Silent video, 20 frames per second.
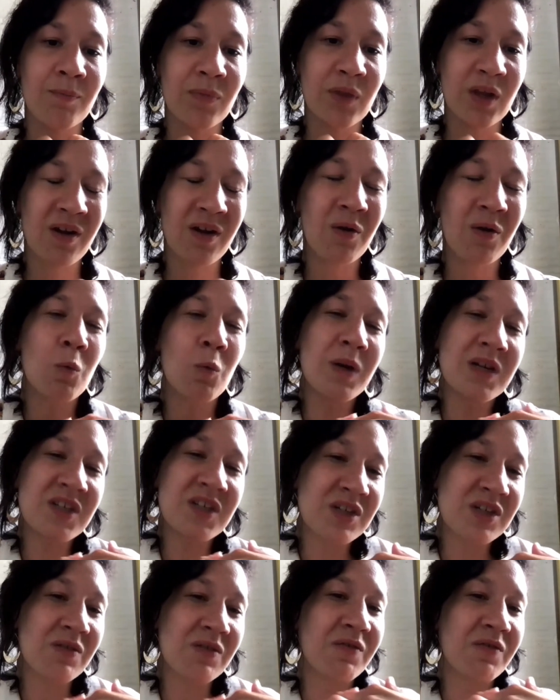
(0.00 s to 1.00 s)
a
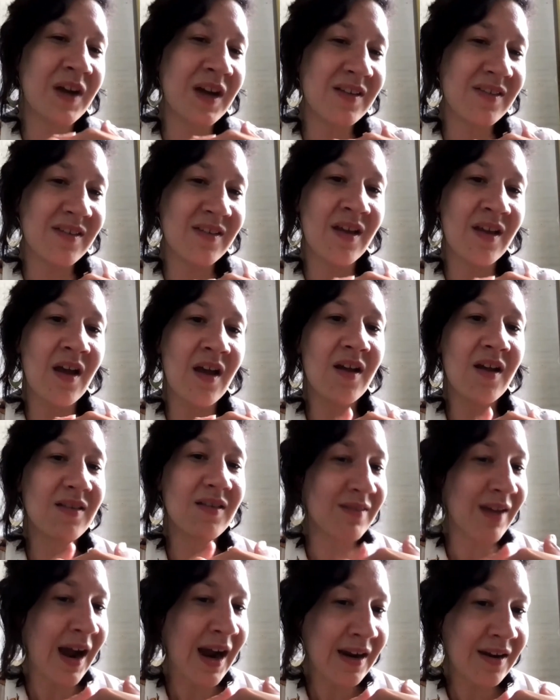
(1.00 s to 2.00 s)
rich fat
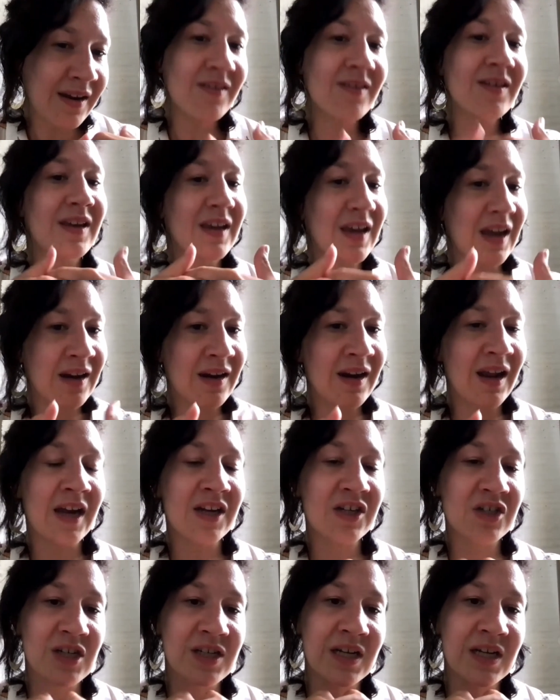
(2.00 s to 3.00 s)
diet can
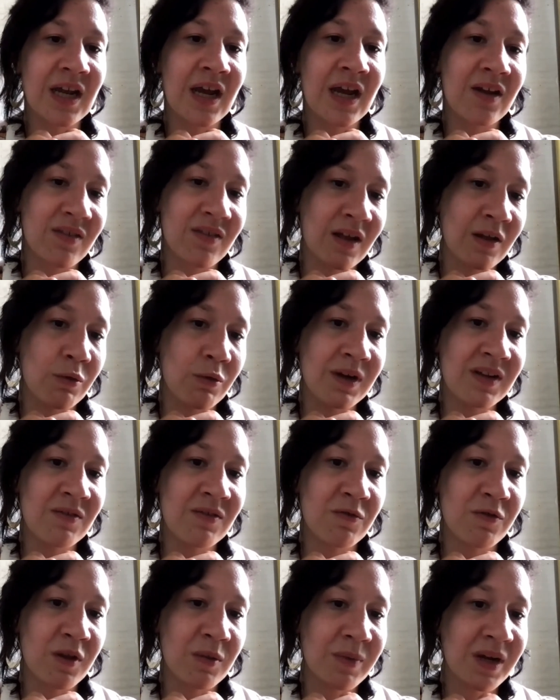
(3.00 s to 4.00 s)
actually accelerate
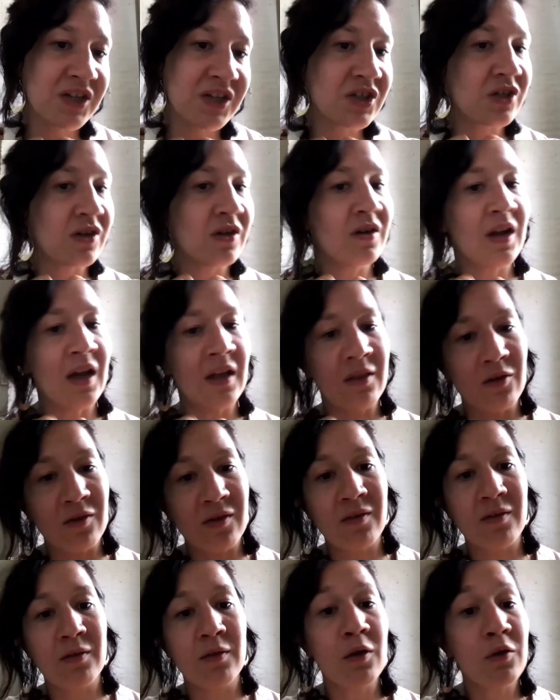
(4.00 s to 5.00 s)
inflammation, and
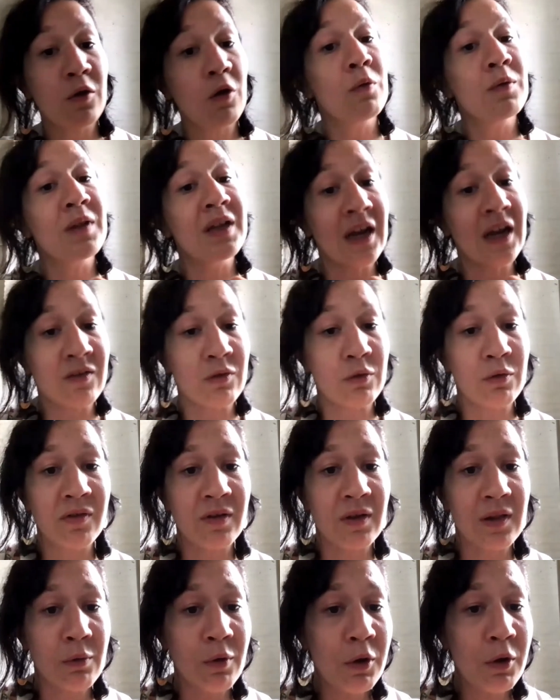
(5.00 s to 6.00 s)
thus not only
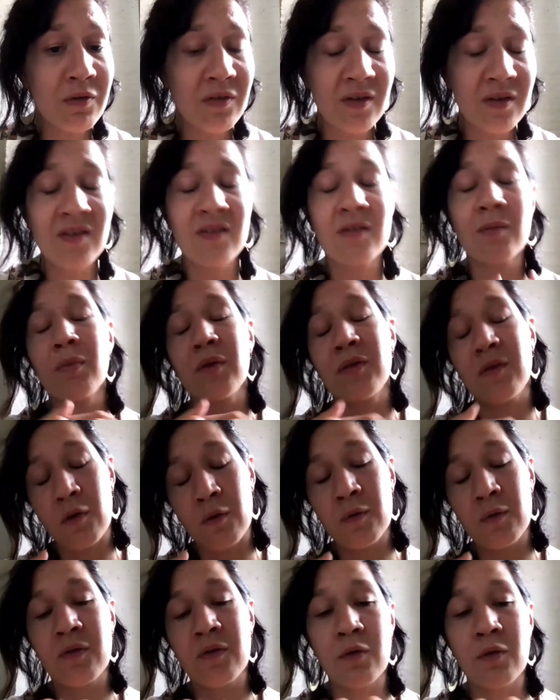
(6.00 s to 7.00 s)
atherosclerosis, but
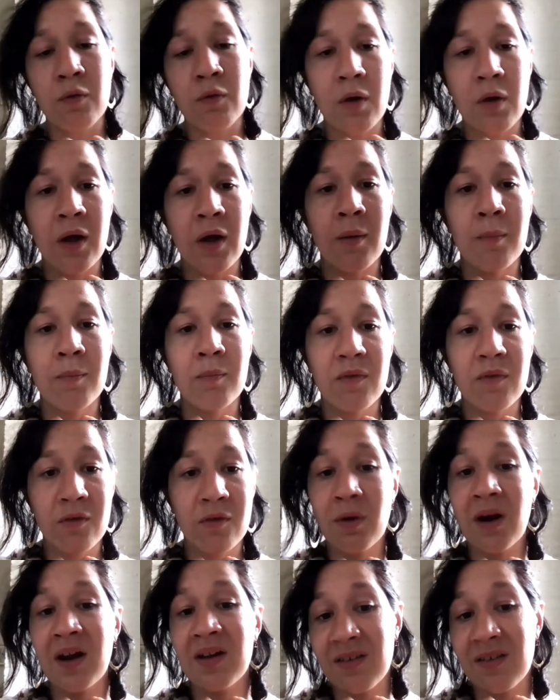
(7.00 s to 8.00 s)
also
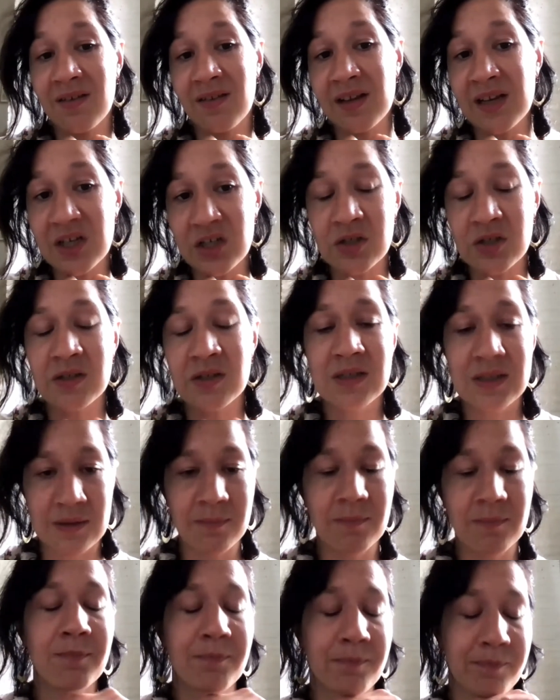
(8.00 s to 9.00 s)
psoriasis lesions.
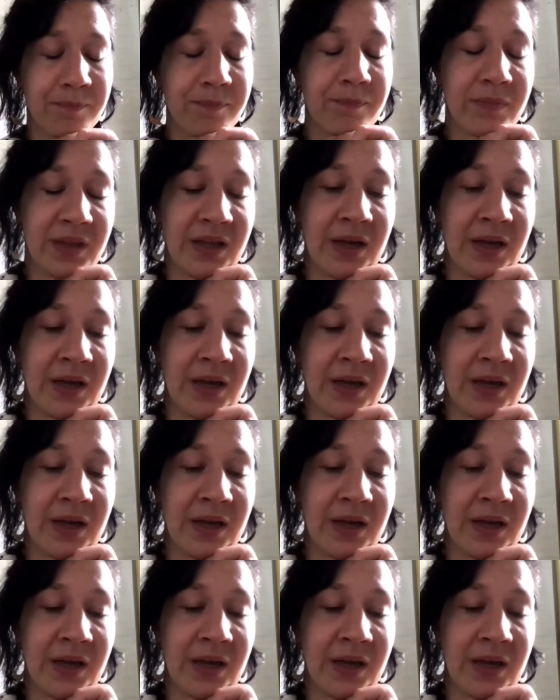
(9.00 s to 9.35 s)
Yeah.